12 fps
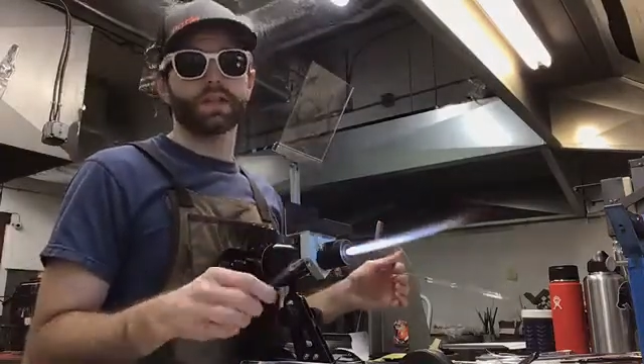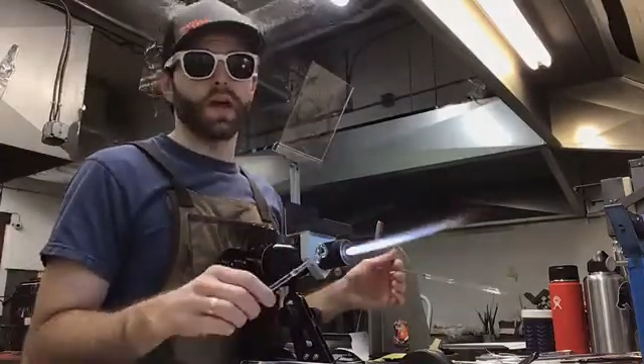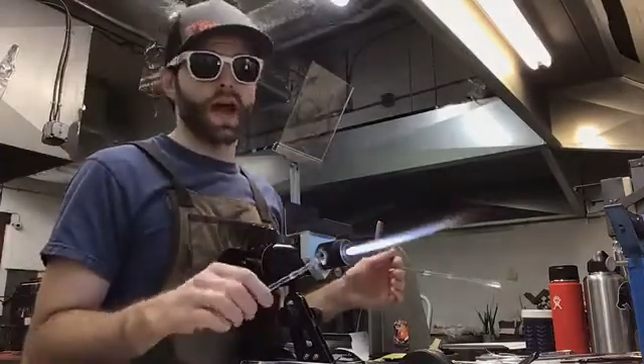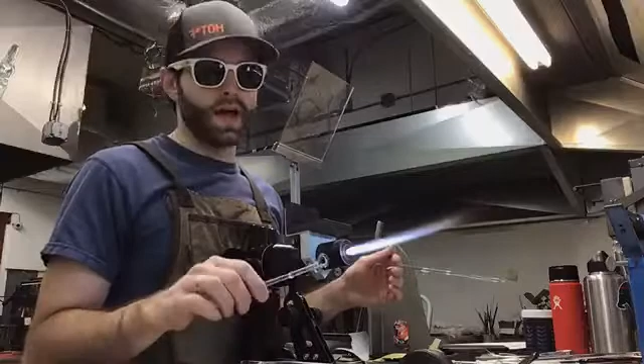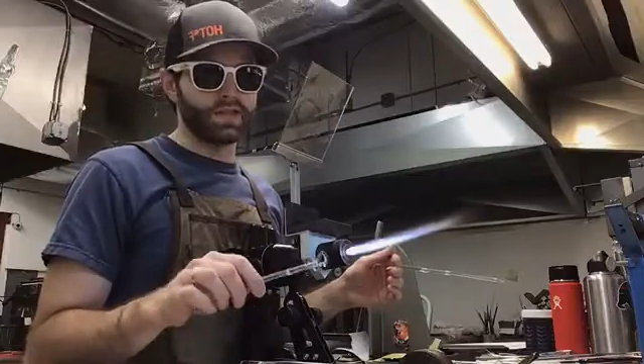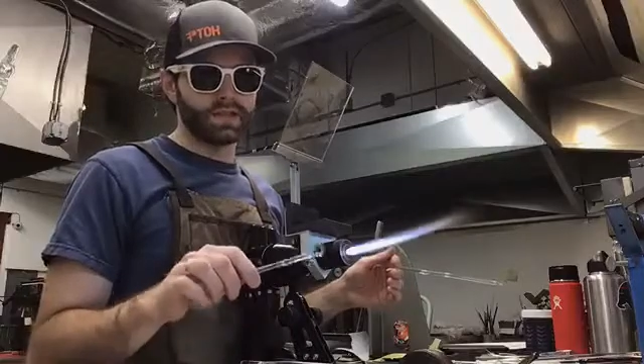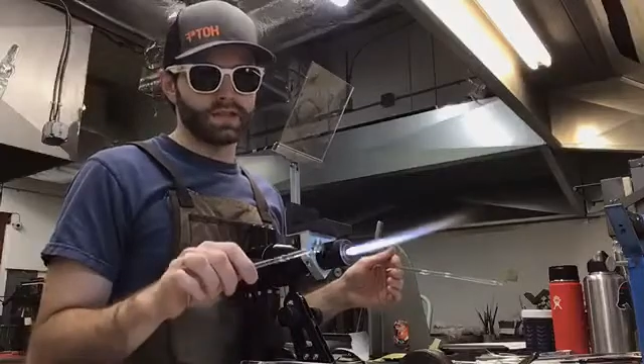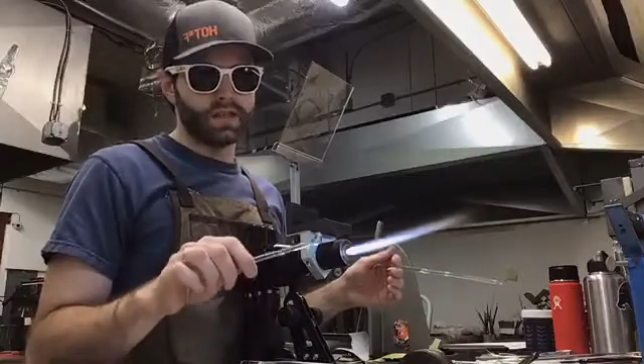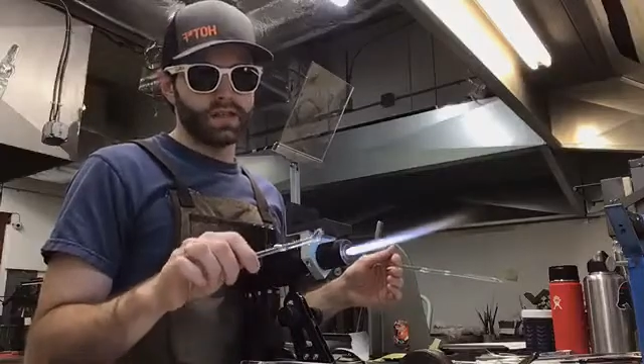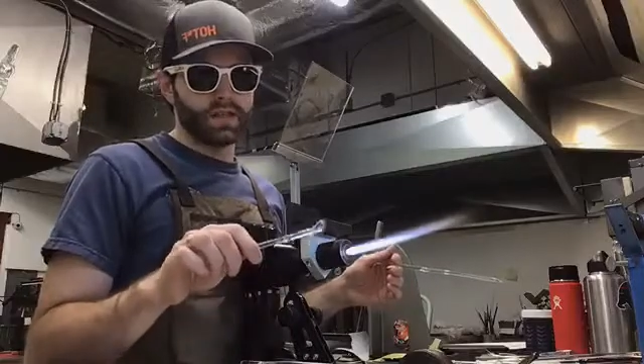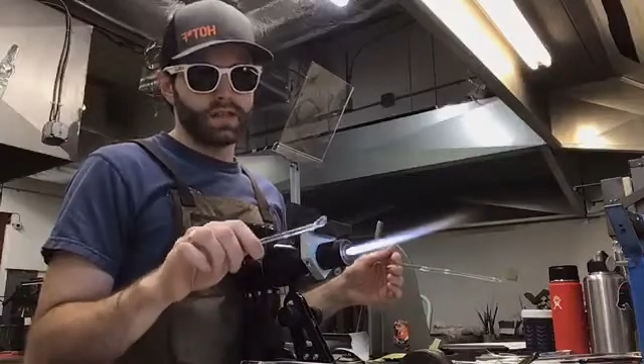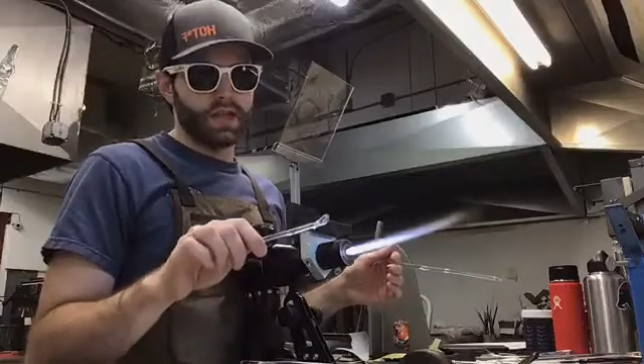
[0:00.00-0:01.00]
we're not gonna
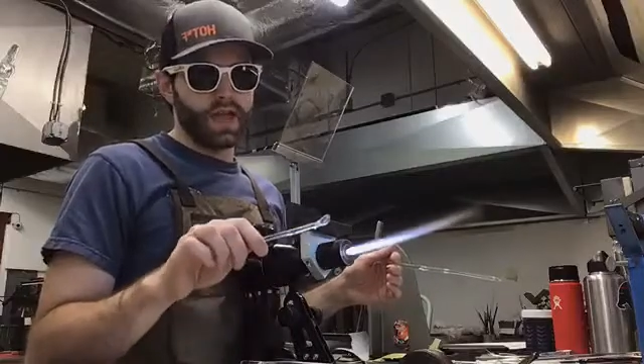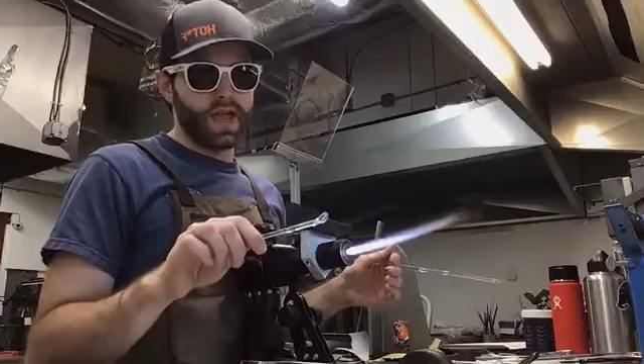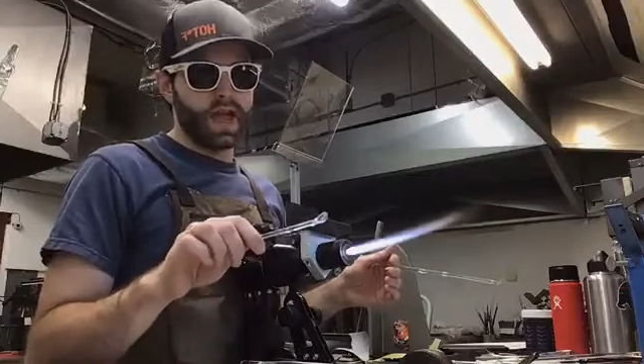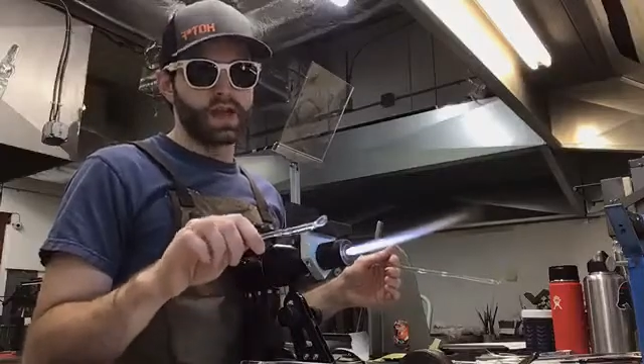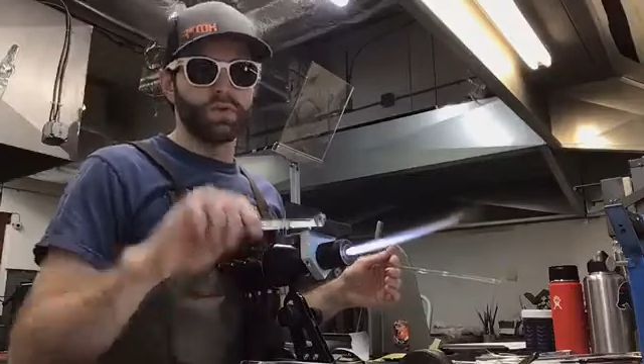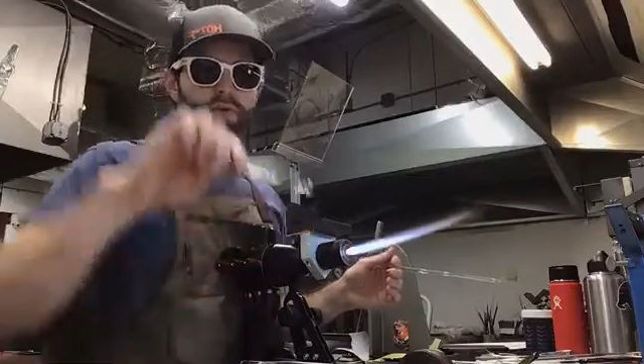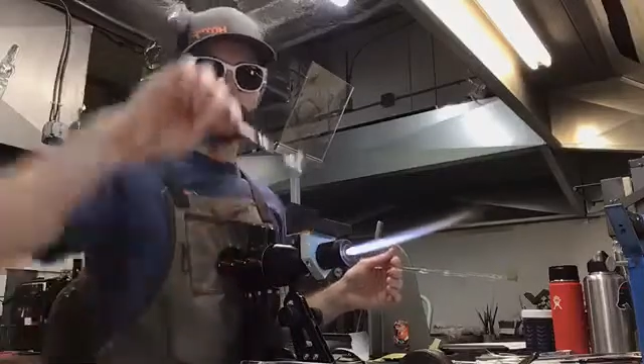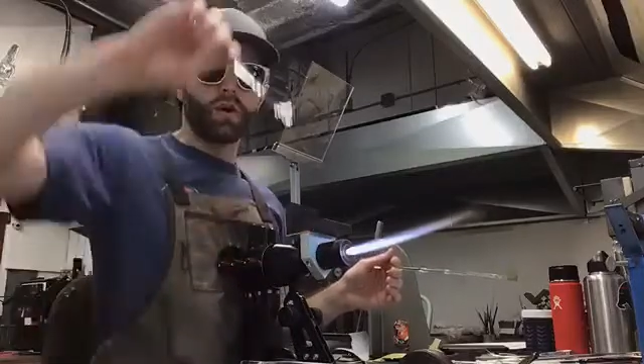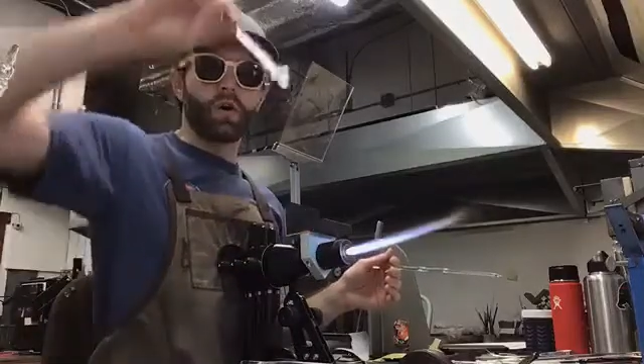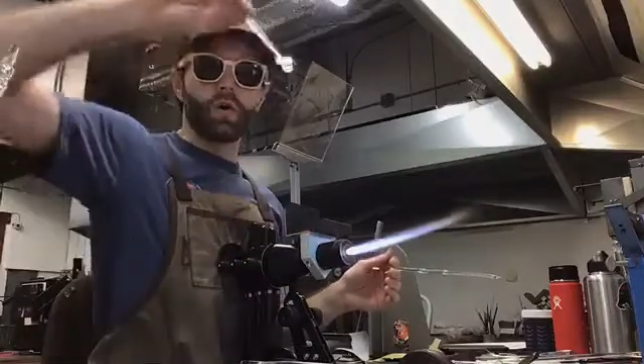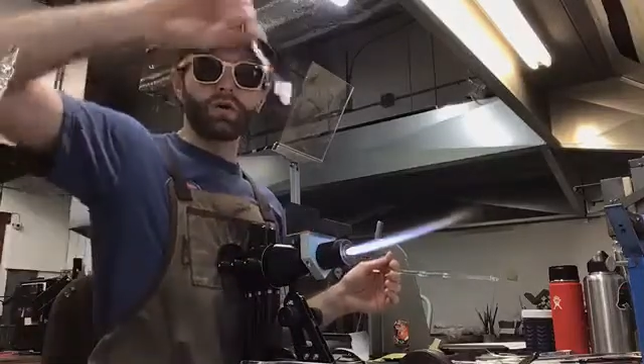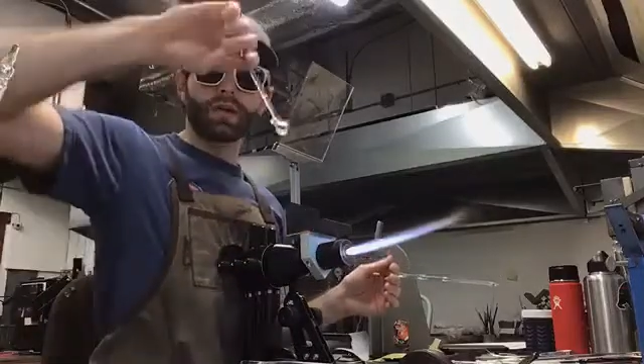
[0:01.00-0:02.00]
spin the glass,
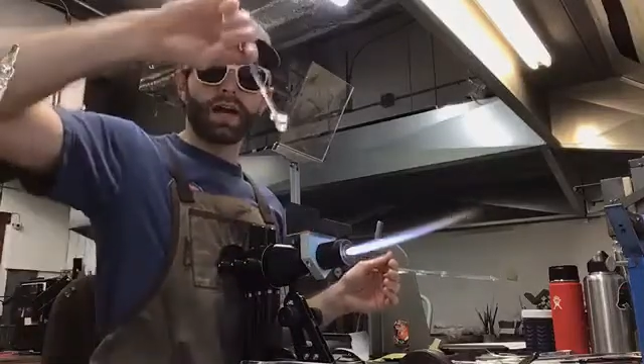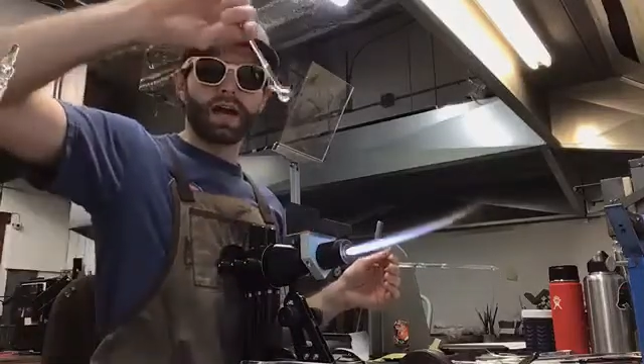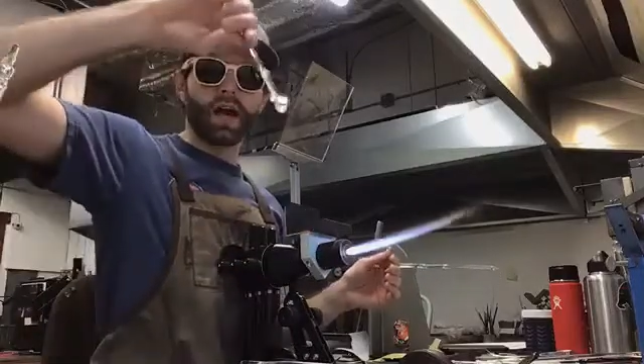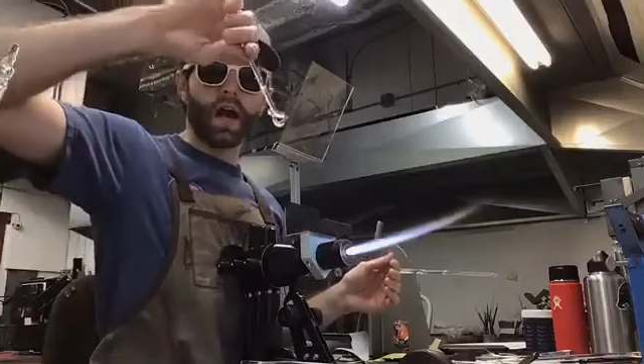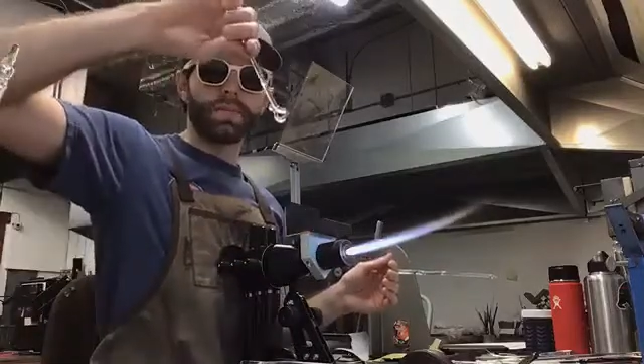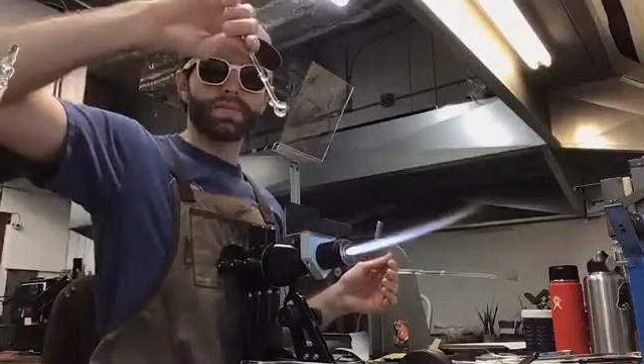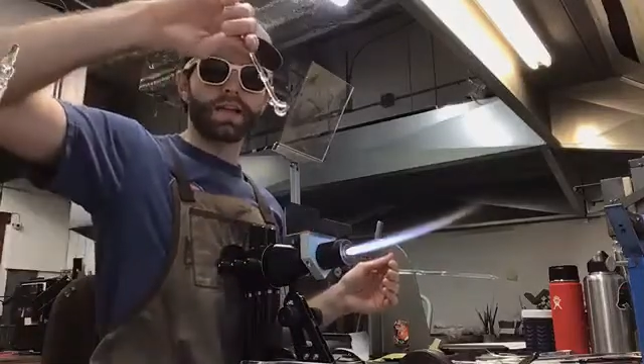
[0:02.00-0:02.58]
and